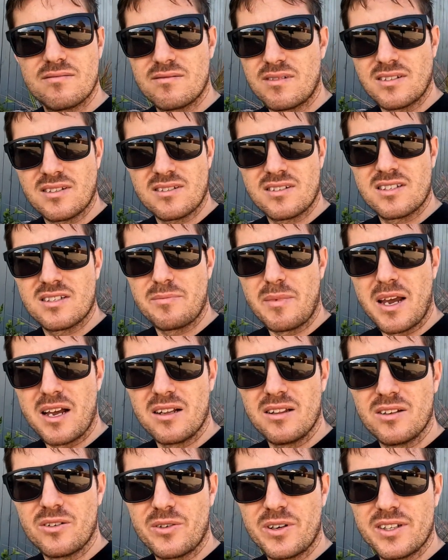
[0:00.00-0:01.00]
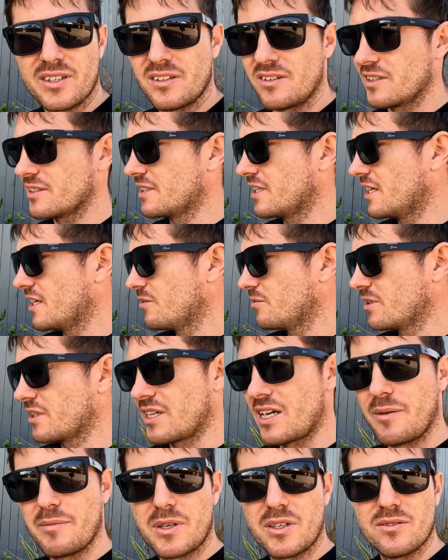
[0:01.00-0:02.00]
doesn't smell or anything like that with the
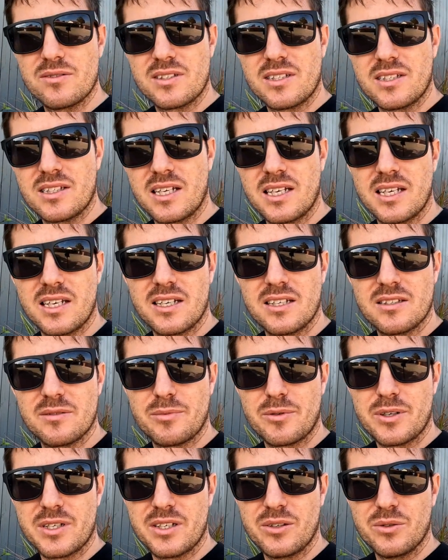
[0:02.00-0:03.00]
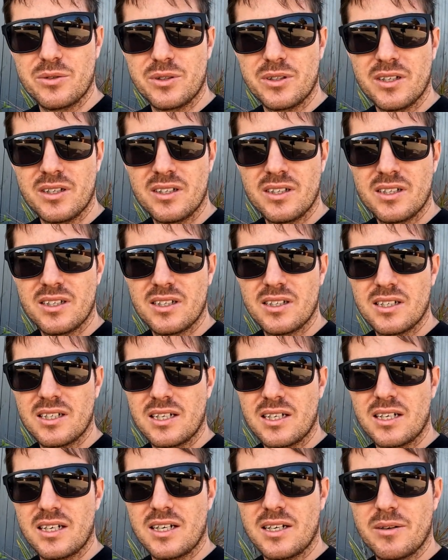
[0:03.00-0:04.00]
chemicals in there. It's pretty good.
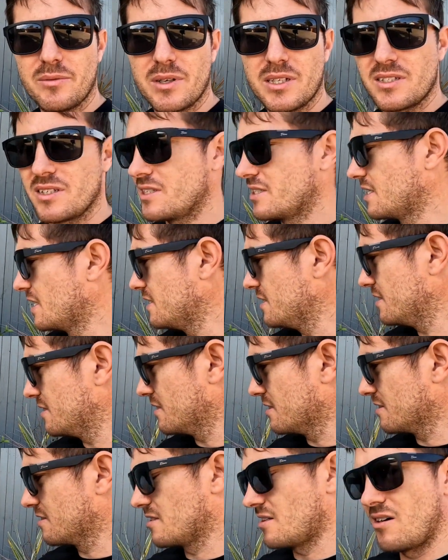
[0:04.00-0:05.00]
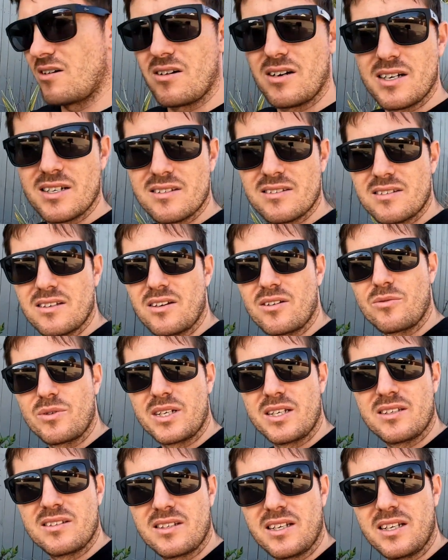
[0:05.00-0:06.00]
It's a decent size, so
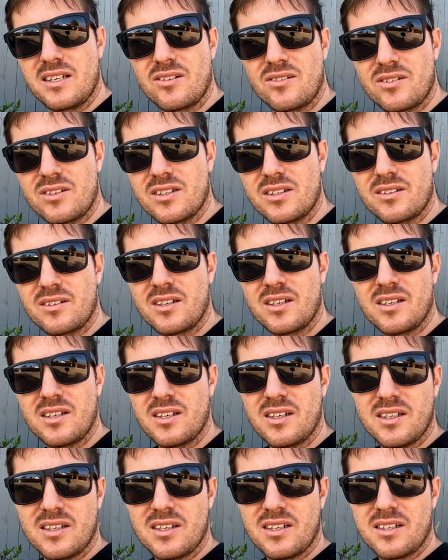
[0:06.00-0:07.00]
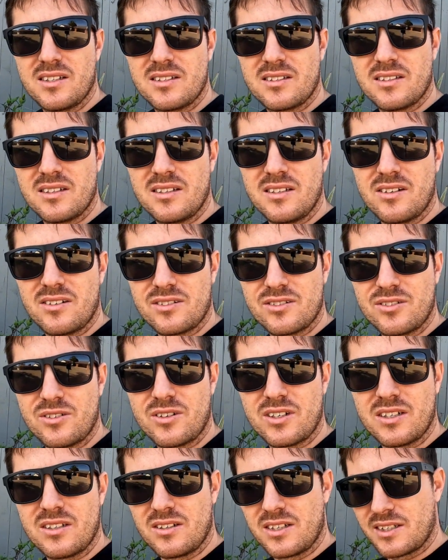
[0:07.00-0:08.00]
when you're sitting on it, you're not
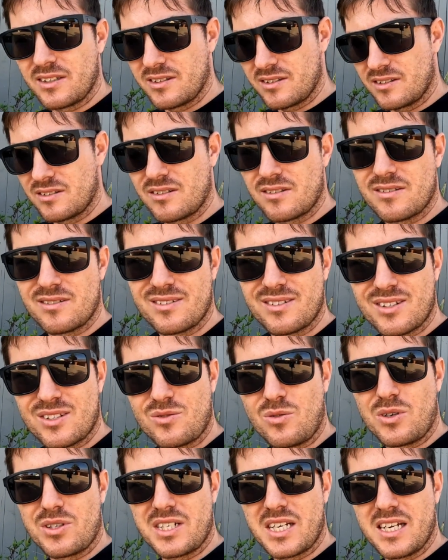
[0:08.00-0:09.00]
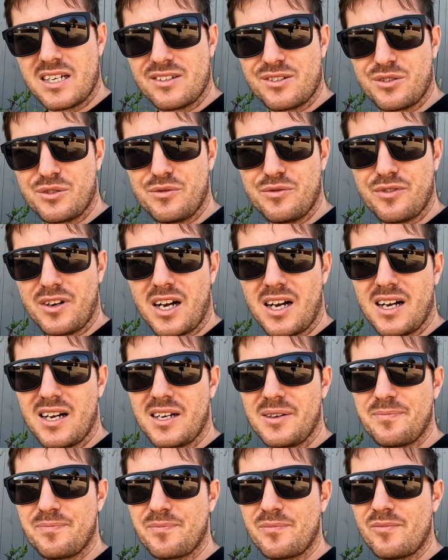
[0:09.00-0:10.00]
trying to like squat down too
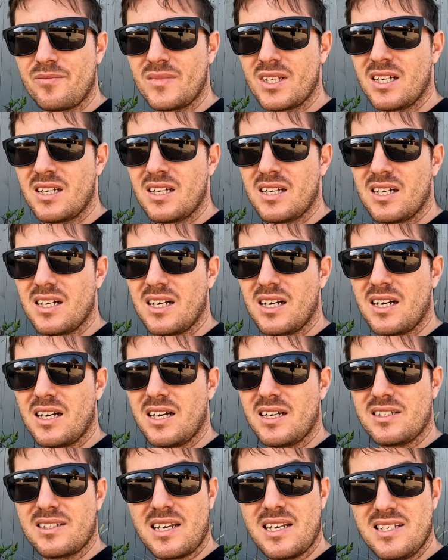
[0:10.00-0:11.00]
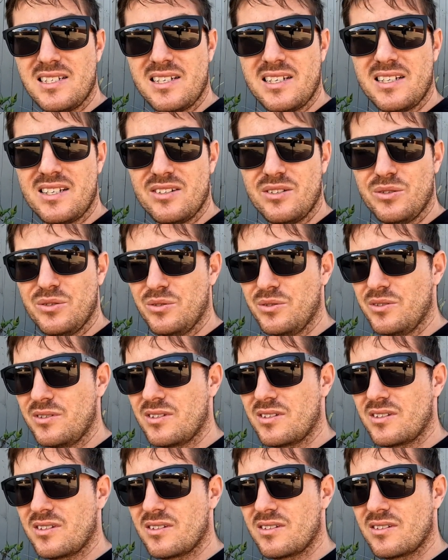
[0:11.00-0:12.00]
far. It's easy to
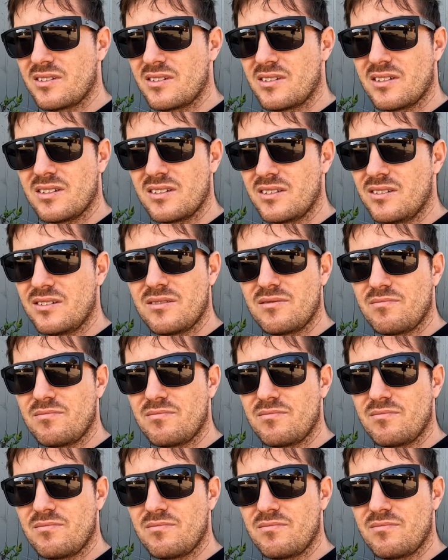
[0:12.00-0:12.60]
use. The